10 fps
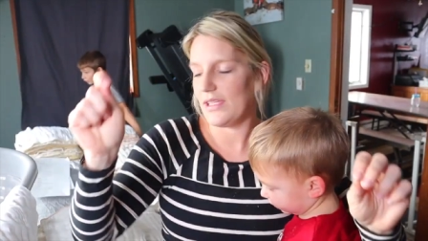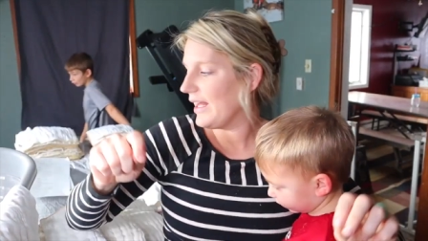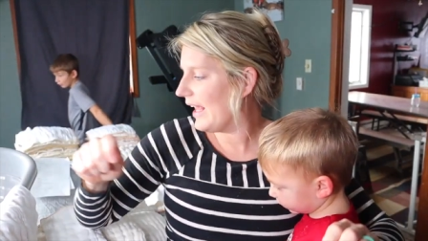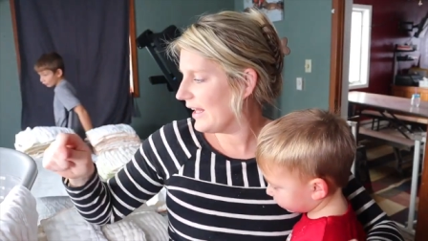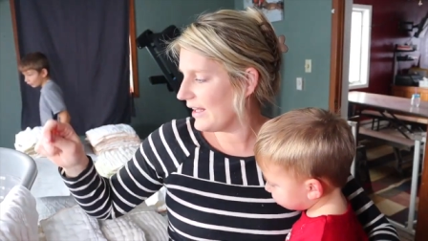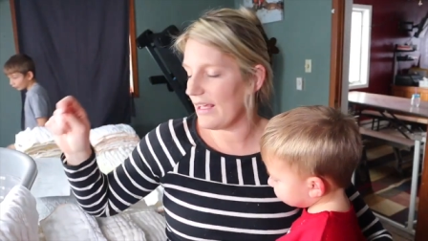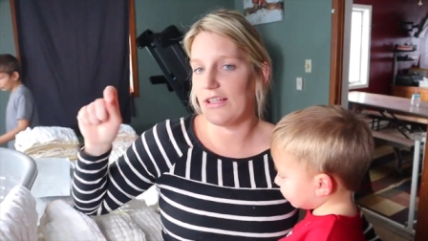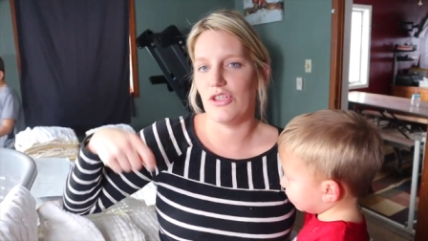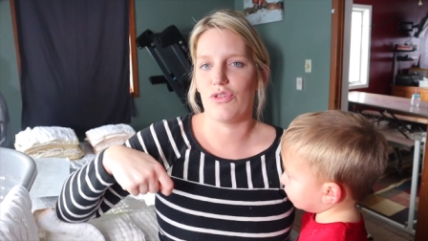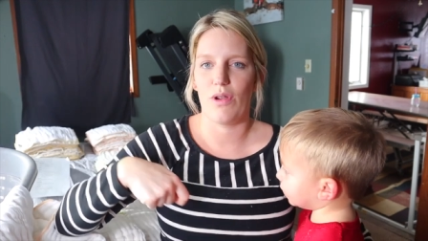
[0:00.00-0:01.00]
in handy.
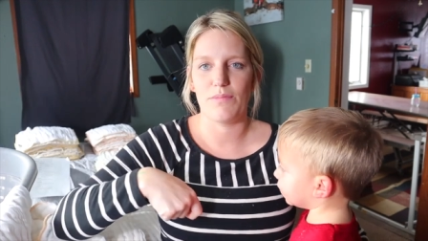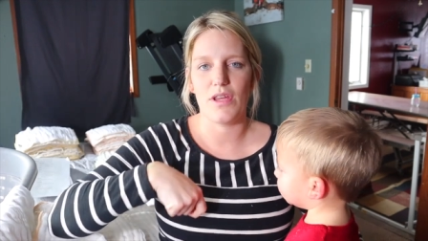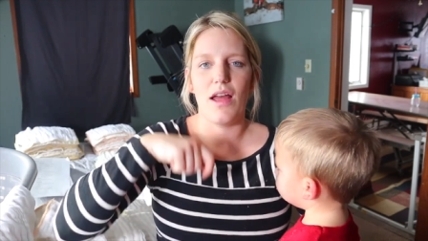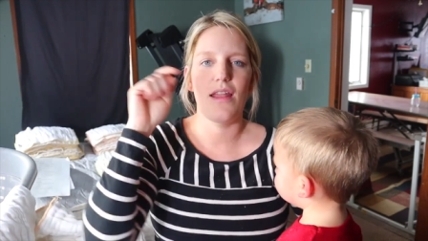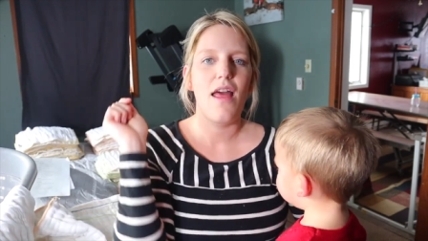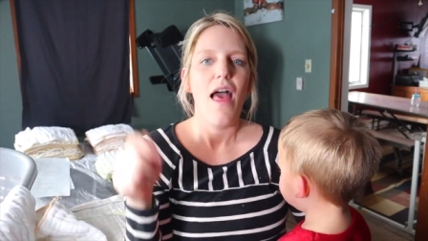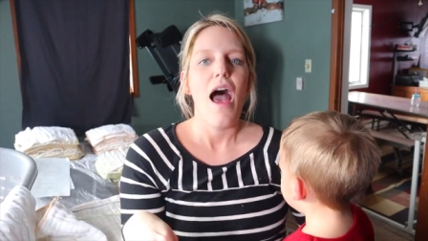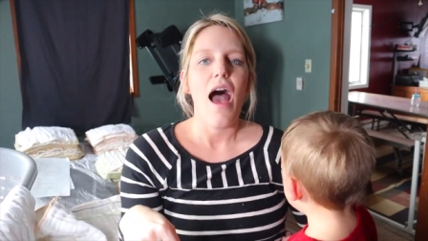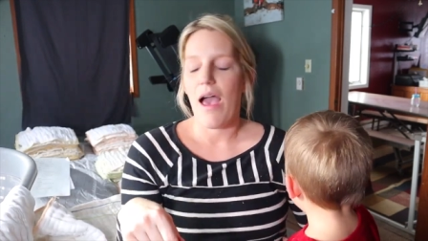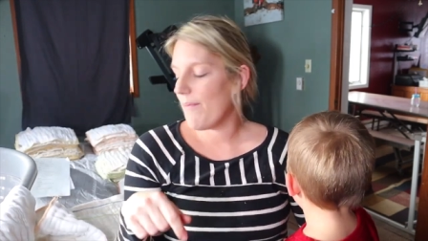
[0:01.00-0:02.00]
It just grips on.
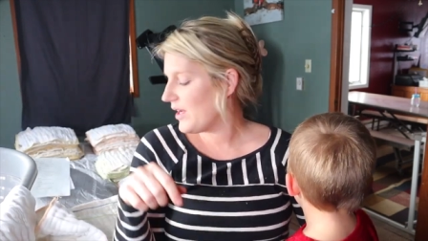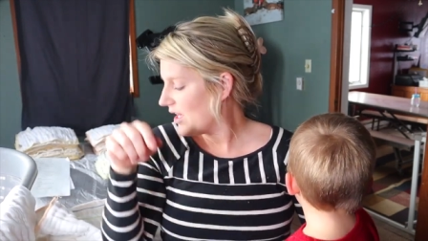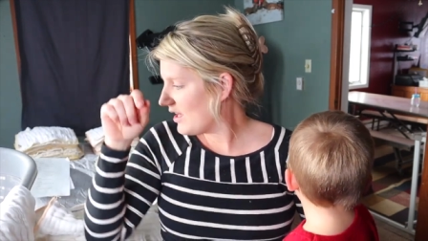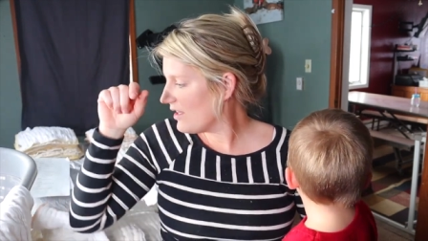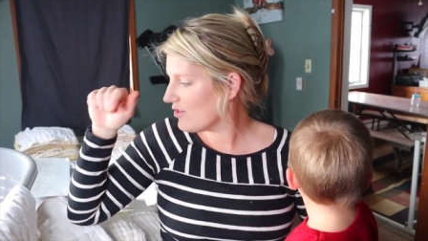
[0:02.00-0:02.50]
I'm gonna